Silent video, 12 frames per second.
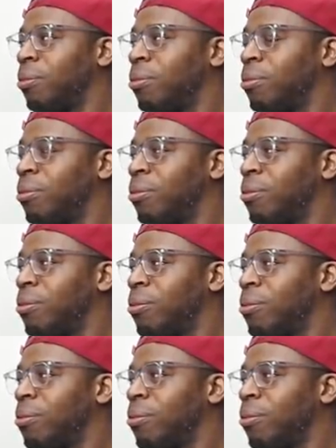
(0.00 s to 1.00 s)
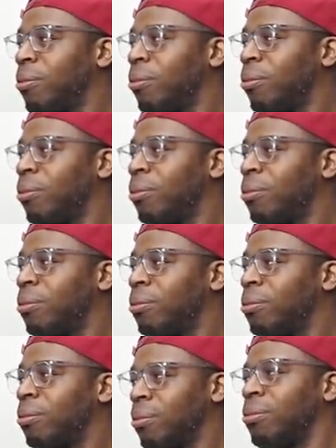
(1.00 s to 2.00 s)

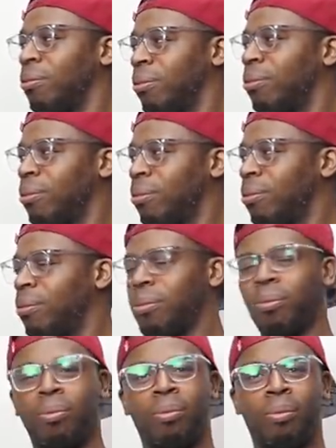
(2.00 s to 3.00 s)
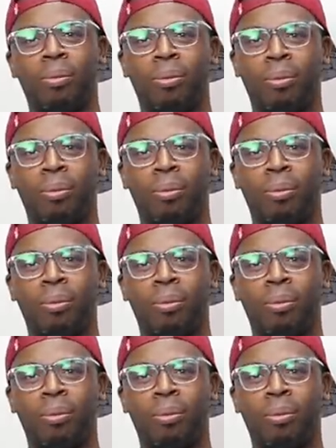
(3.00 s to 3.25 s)
No words are spoken by the person on screen.